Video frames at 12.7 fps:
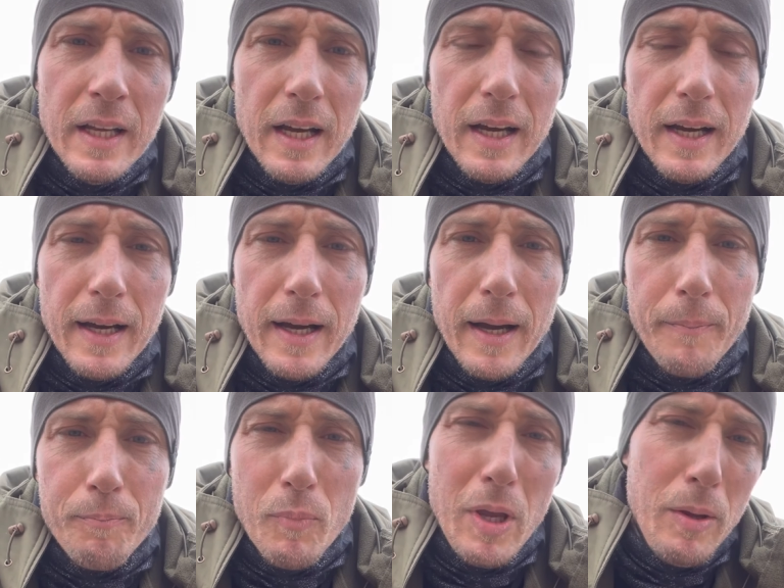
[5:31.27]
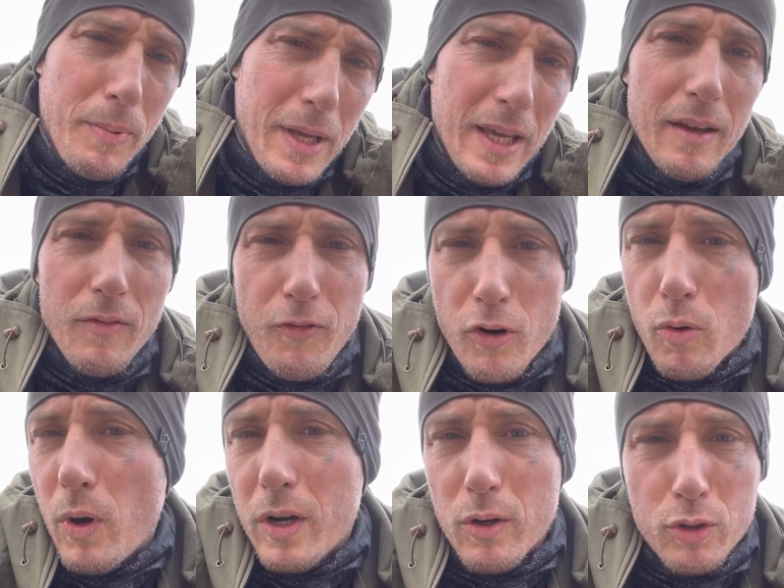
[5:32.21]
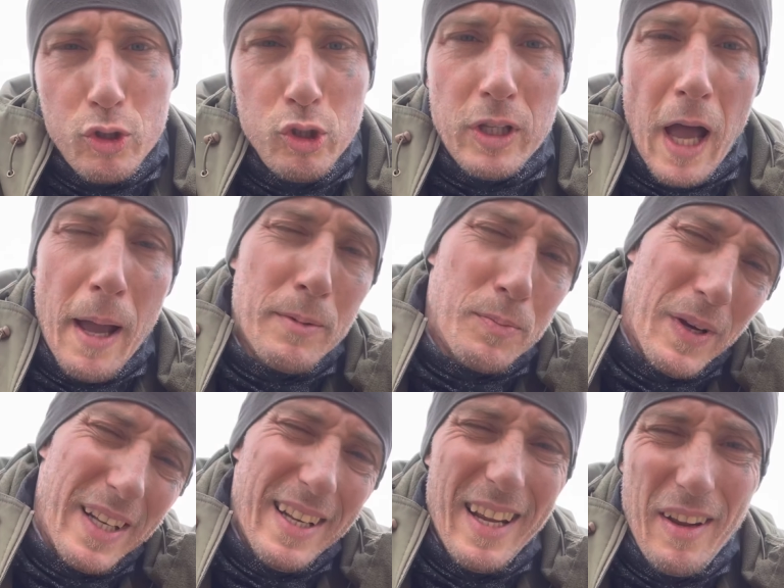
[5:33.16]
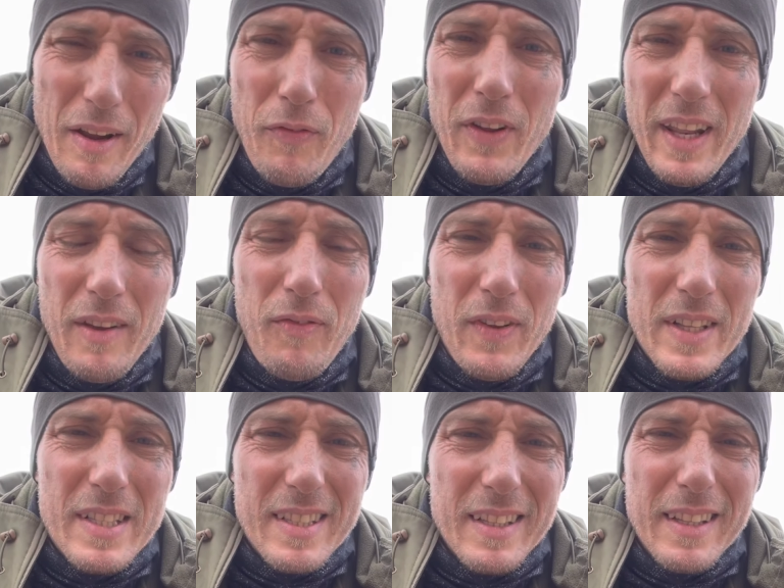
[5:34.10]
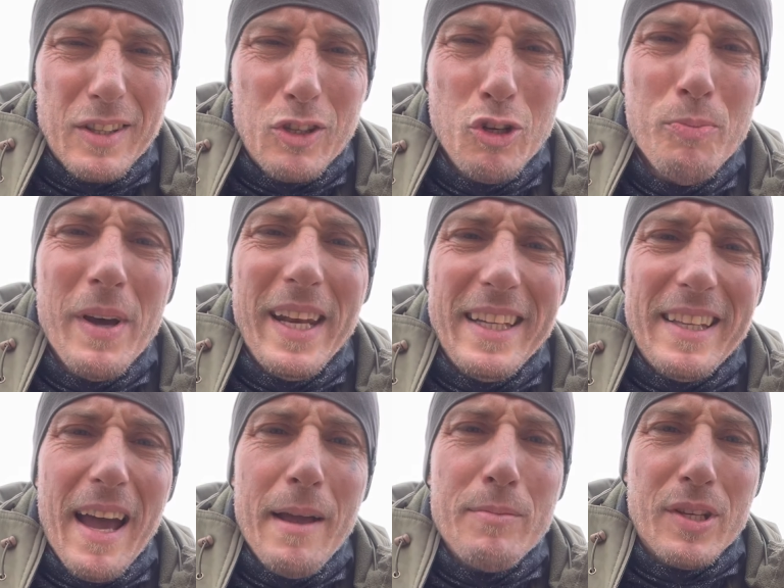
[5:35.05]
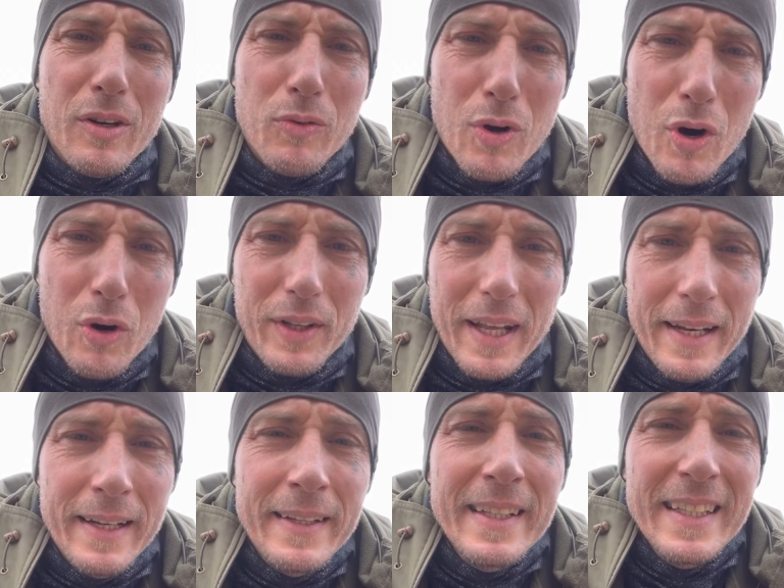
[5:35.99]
Maybe for 1 or 2 times, but if it's too many times in a row, then